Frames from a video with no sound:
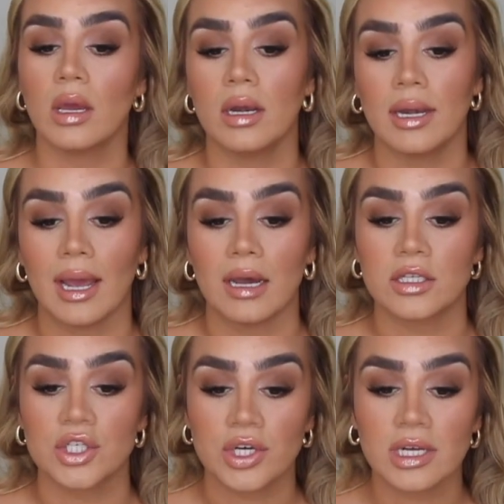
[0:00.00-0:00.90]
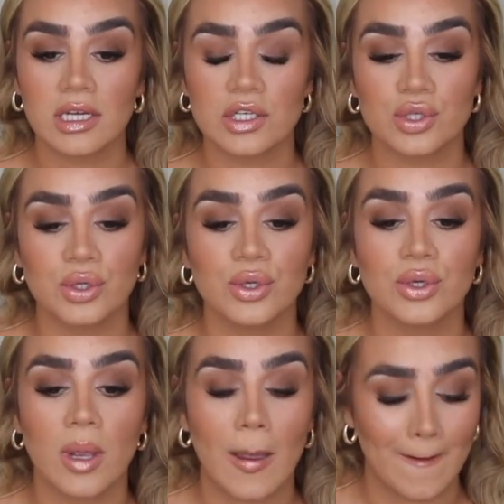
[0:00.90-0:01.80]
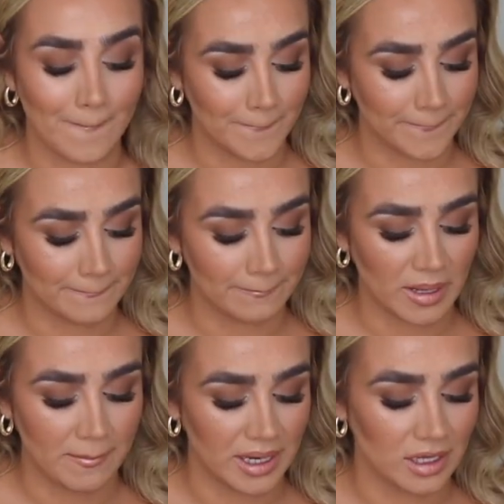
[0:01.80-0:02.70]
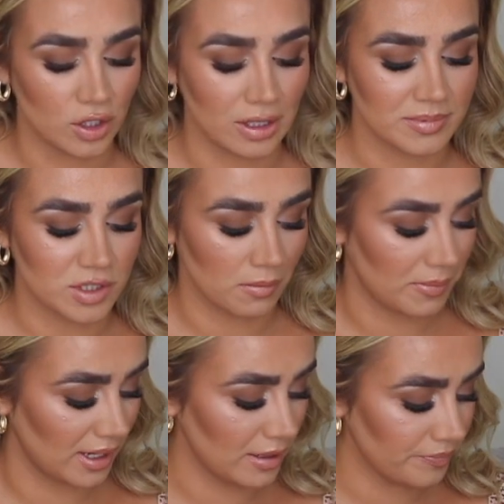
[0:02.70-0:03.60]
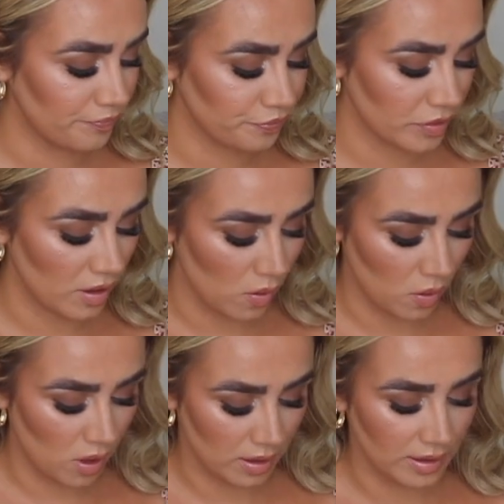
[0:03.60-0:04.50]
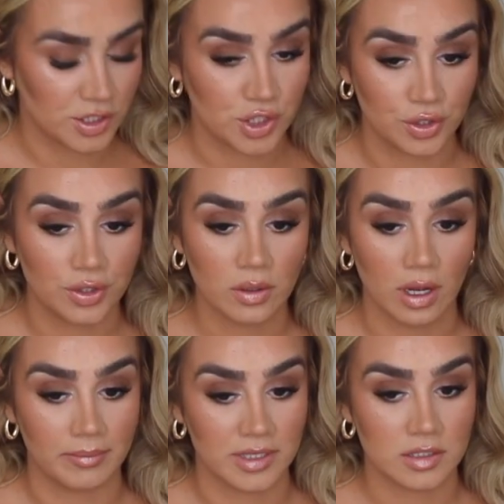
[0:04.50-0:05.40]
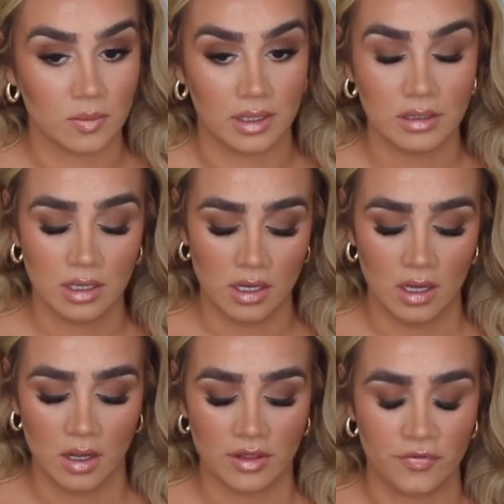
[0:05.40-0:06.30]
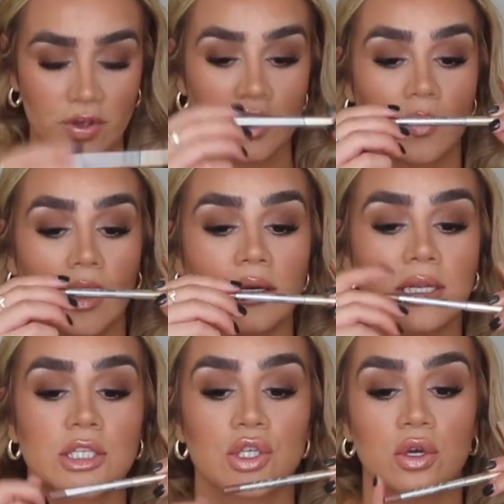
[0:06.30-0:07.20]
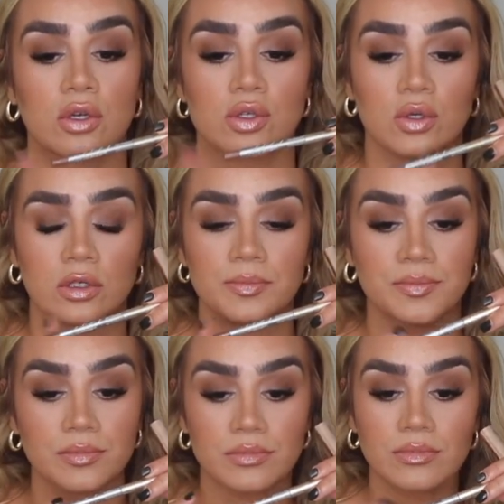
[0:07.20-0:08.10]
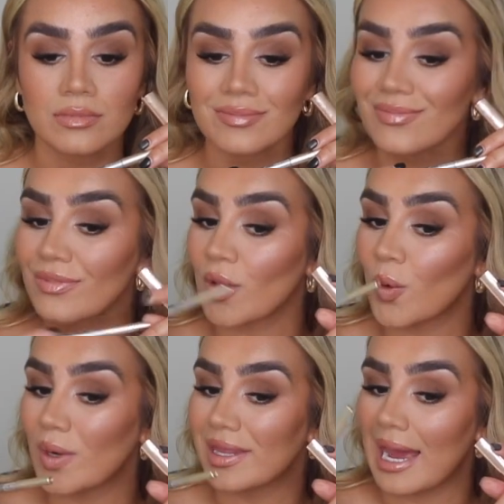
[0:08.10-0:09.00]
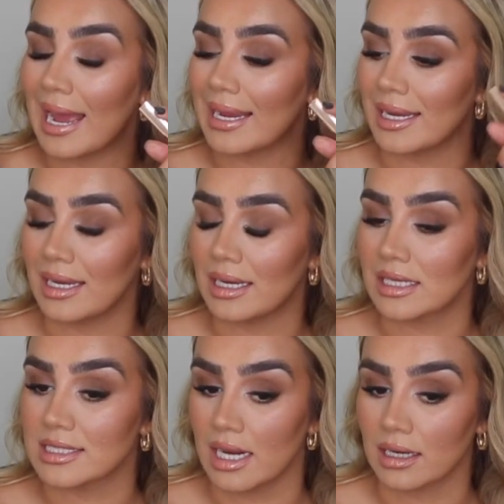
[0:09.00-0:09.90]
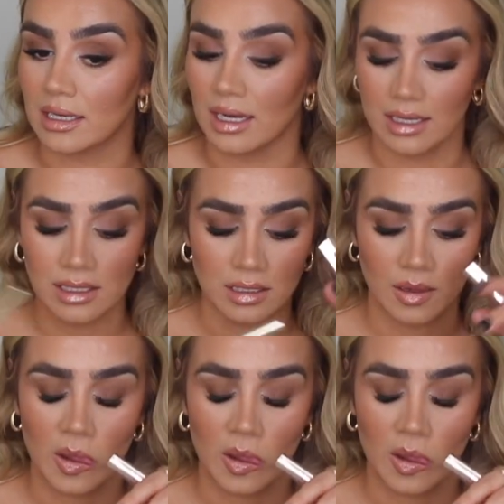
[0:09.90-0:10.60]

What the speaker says: Now, the trick to making your lips look bigger, there's two, I missed one. The first one is to contour with a darker colour.